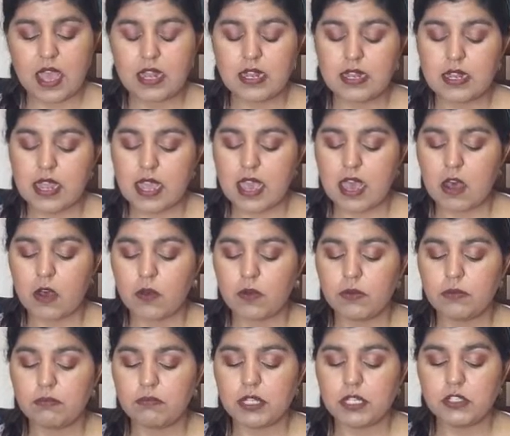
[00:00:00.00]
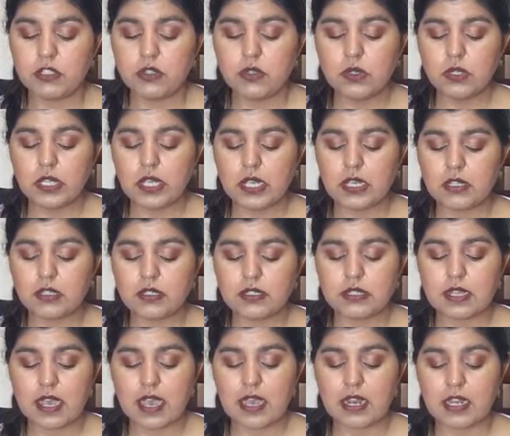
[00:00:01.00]
Now, Mr. Lynx
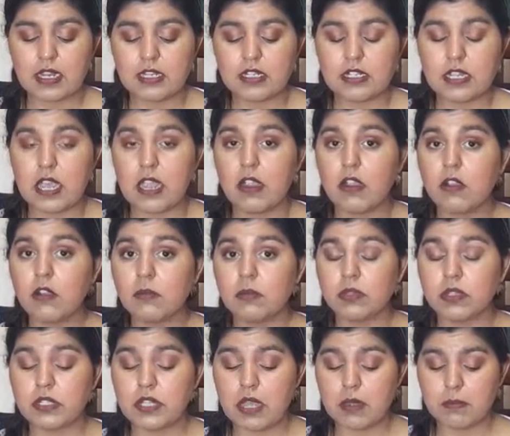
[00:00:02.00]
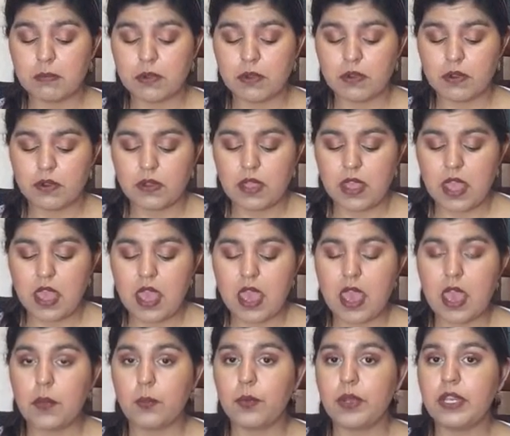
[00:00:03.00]
had a terrible temper,
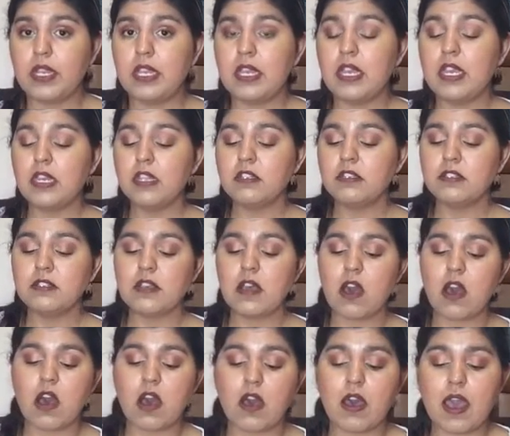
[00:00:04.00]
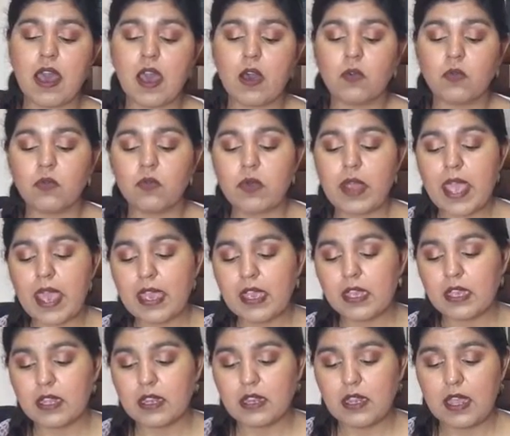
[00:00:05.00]
and when he saw how
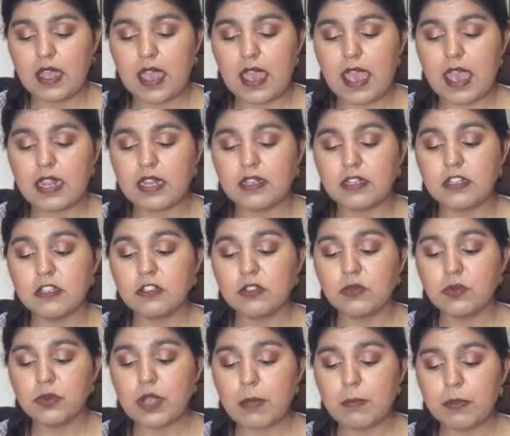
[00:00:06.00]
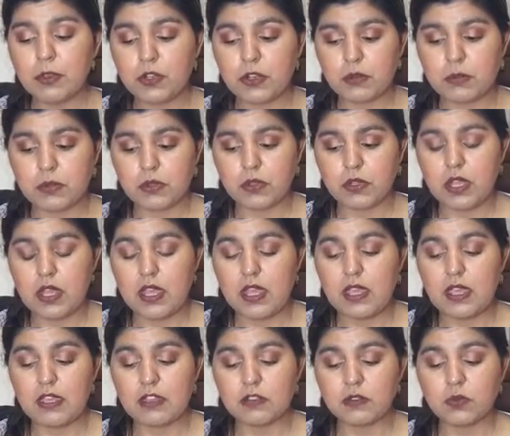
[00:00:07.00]
ragged and disreputable
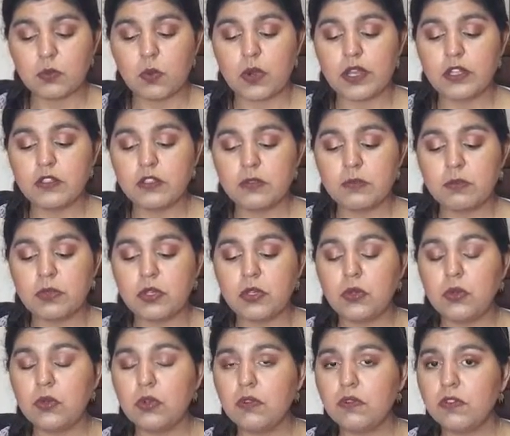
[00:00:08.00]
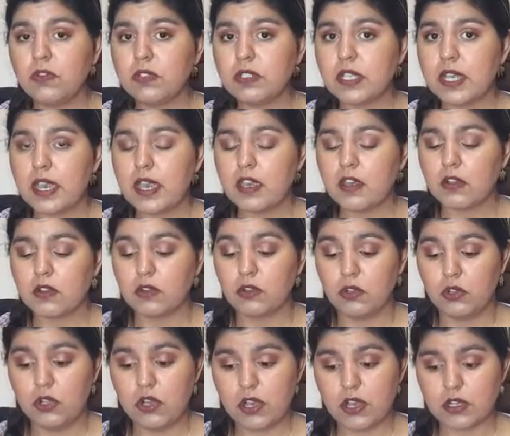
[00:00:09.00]
his once beautiful tail
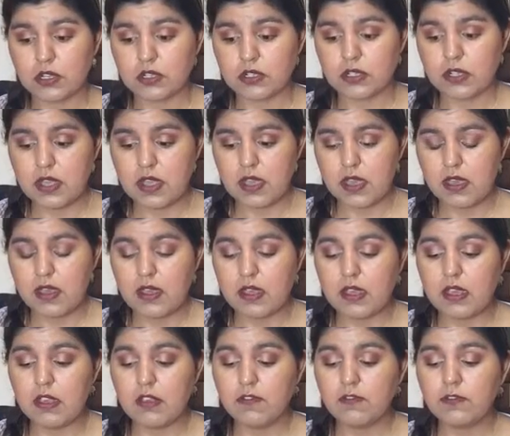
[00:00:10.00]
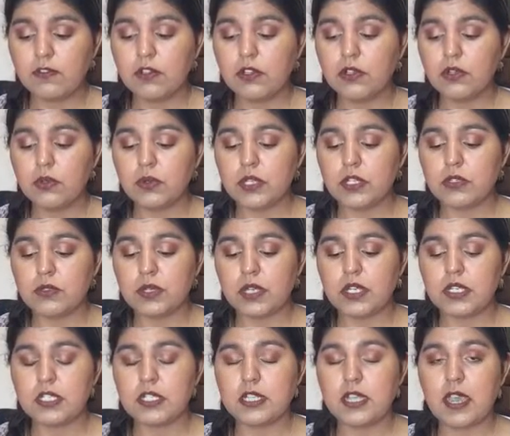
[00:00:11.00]
looked, he flew into
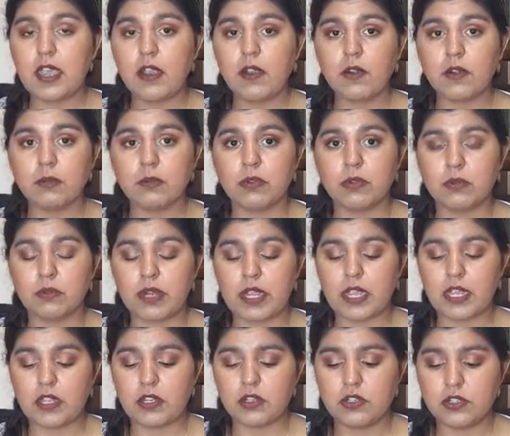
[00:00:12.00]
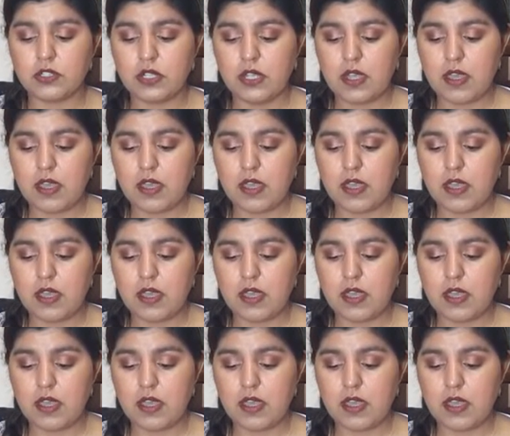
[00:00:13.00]
a terrible rage,